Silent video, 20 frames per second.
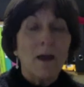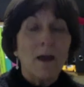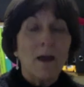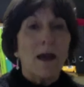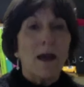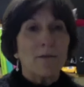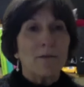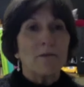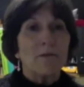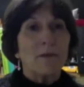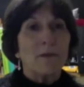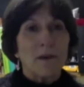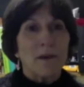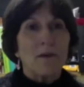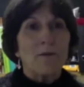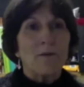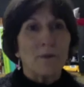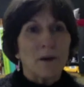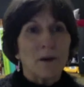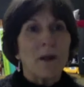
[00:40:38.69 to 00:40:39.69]
and
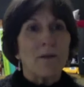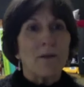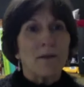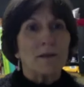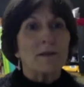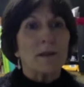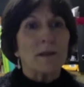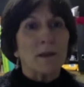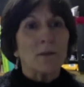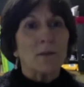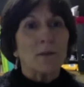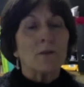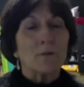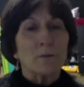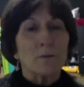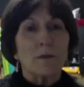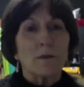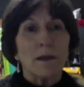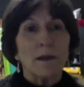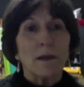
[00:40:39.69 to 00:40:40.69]
for others, it could
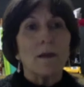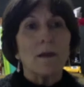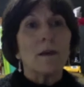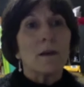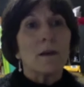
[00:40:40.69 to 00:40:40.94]
be